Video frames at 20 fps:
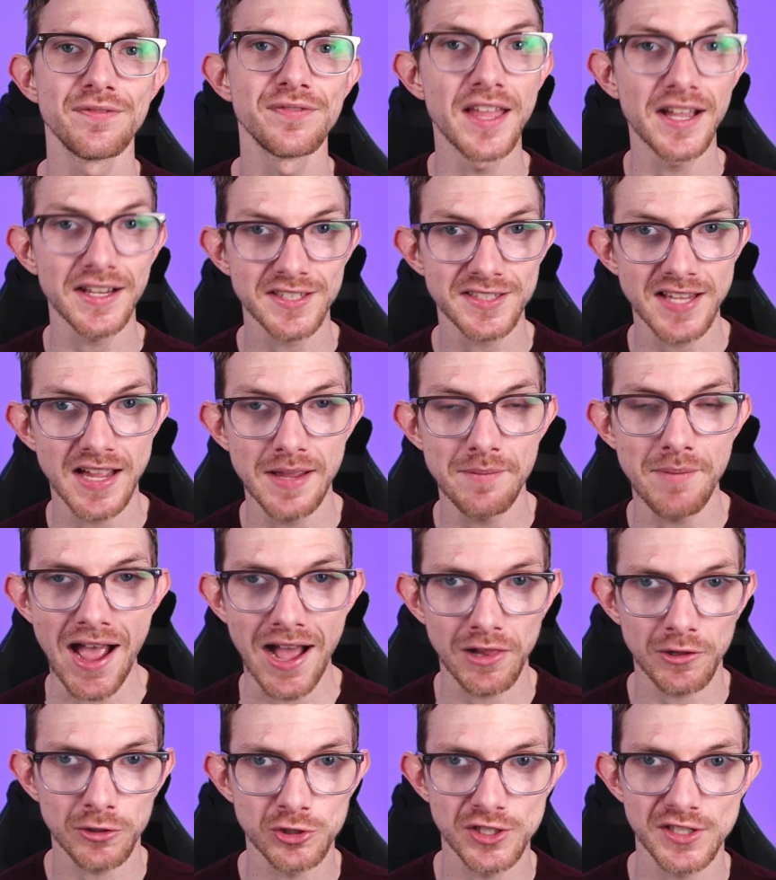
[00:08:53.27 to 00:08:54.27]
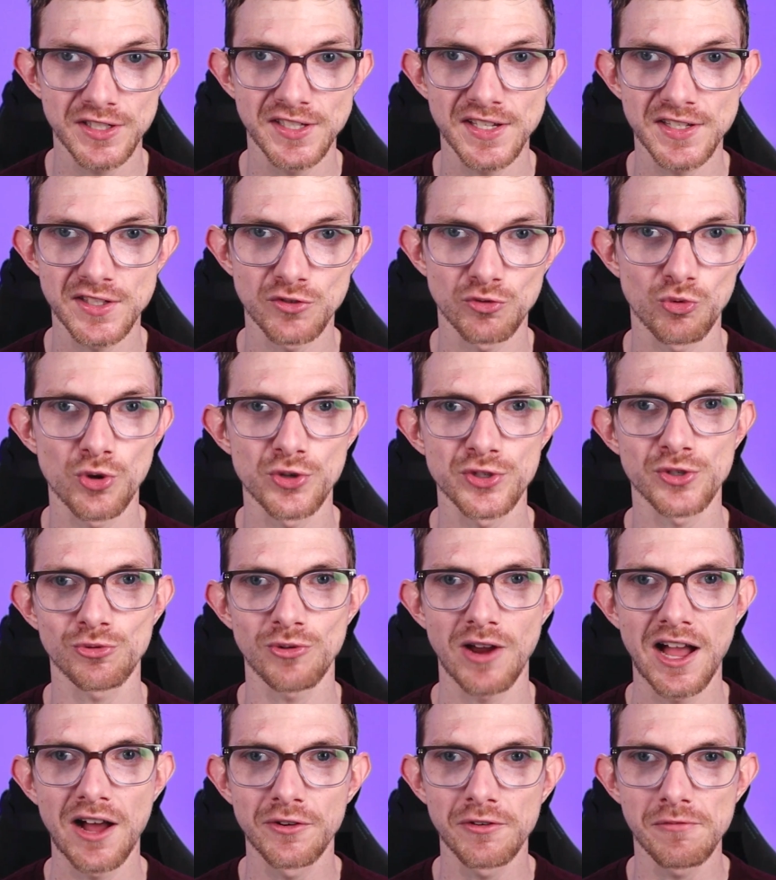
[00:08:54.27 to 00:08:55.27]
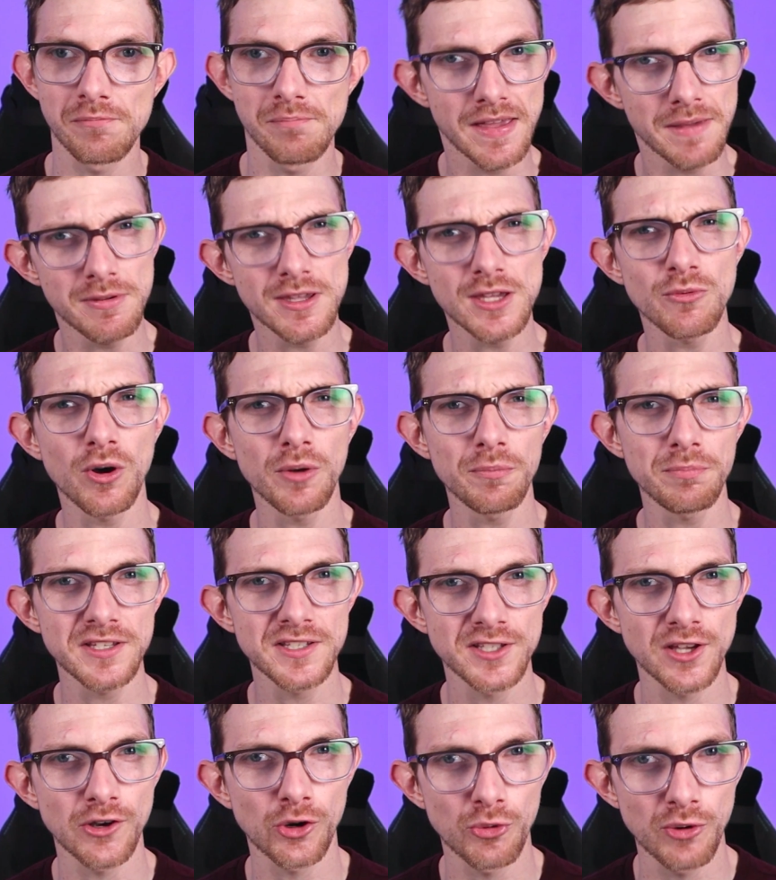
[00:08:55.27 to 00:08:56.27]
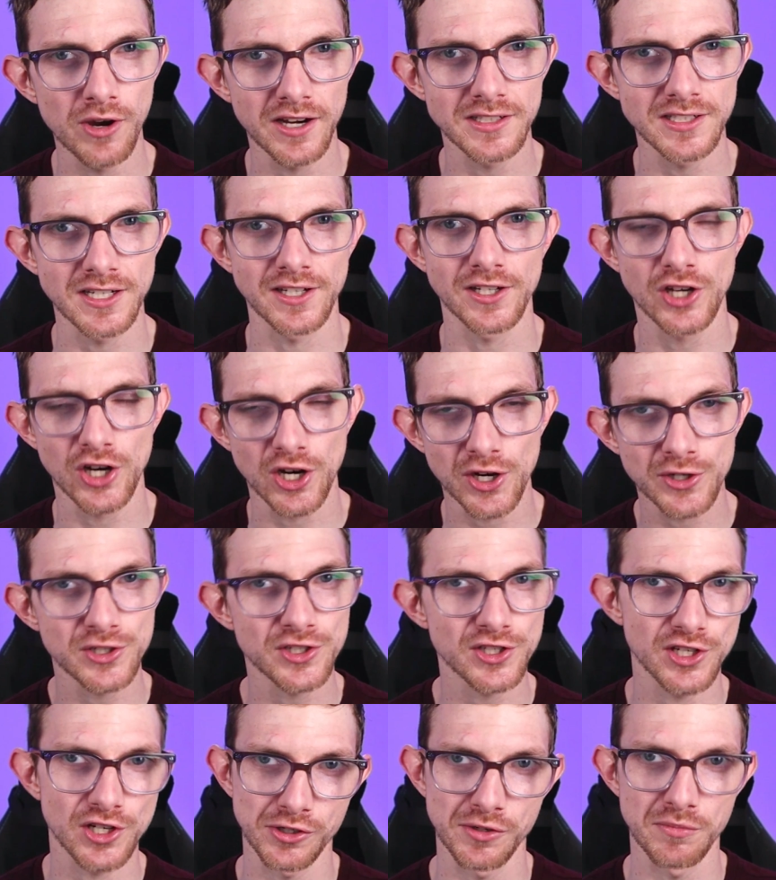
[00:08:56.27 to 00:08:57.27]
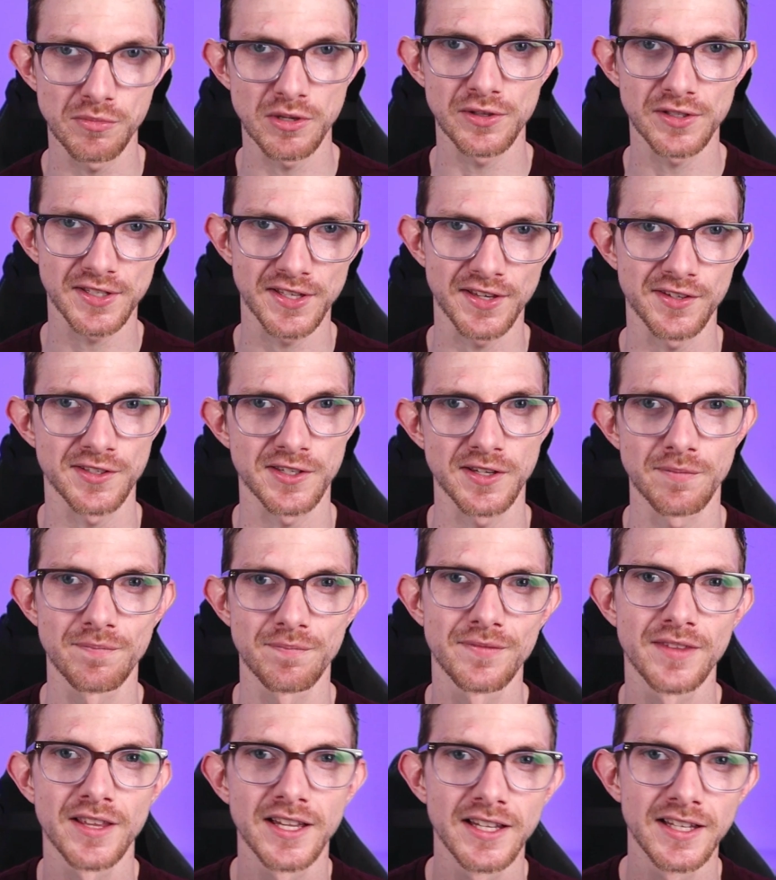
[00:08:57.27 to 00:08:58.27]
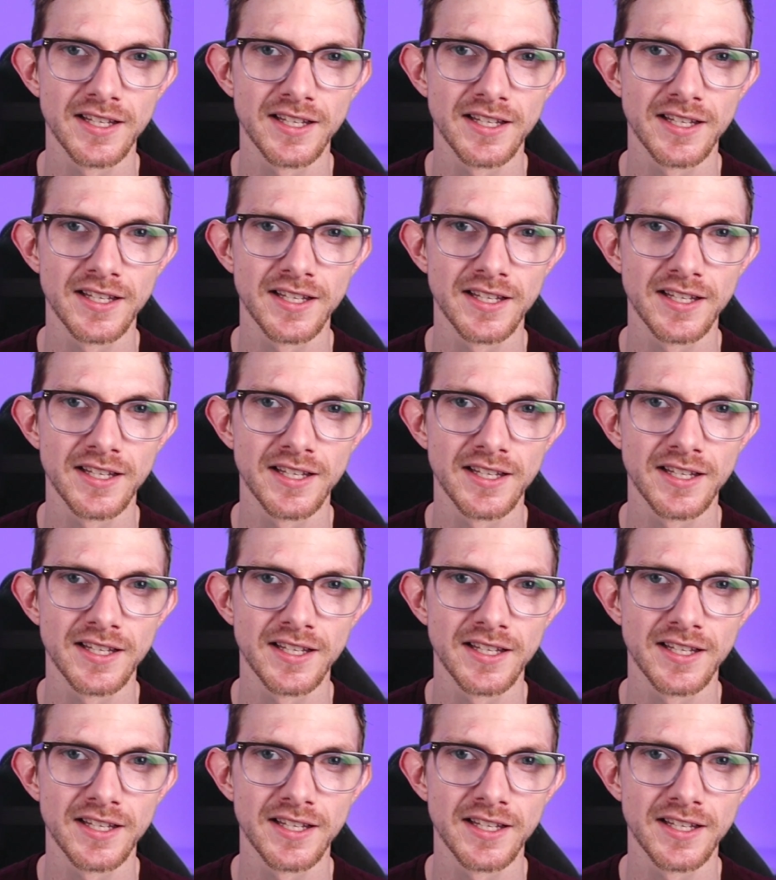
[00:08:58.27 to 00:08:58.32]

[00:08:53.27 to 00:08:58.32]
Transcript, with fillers: Next time allergy season rolls around, maybe you won't be so quick to curse your immune system.